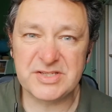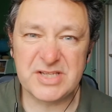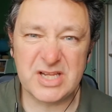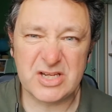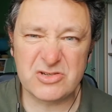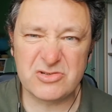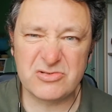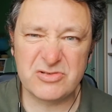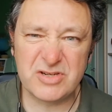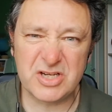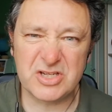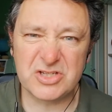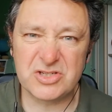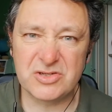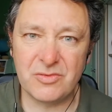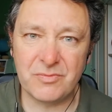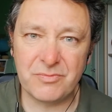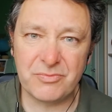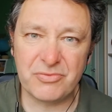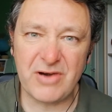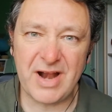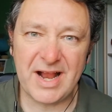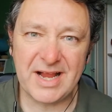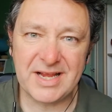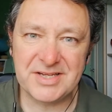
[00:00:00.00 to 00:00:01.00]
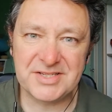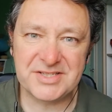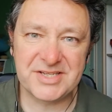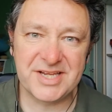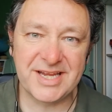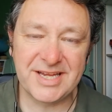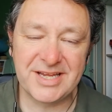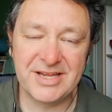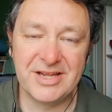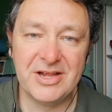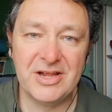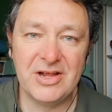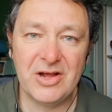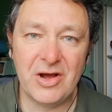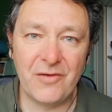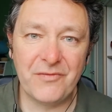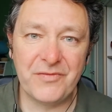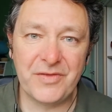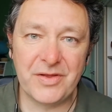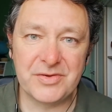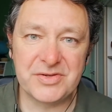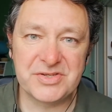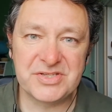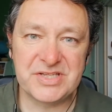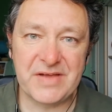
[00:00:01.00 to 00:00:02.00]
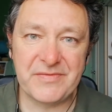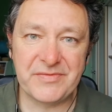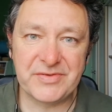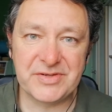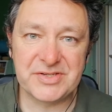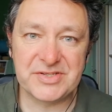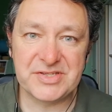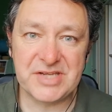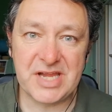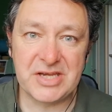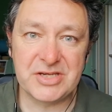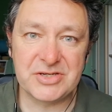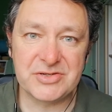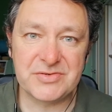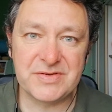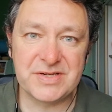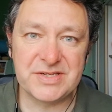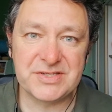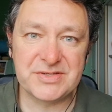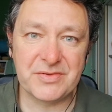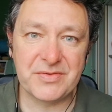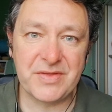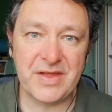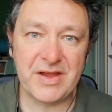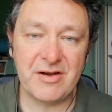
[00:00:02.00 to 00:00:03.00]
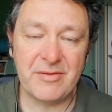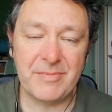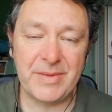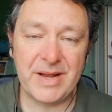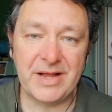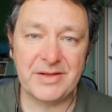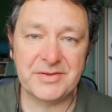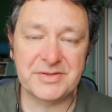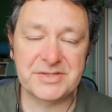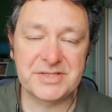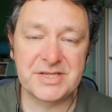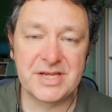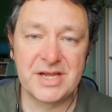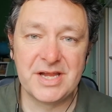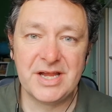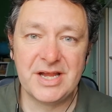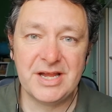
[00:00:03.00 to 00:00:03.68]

that traditional bracketing of those 7 centuries or thereabouts.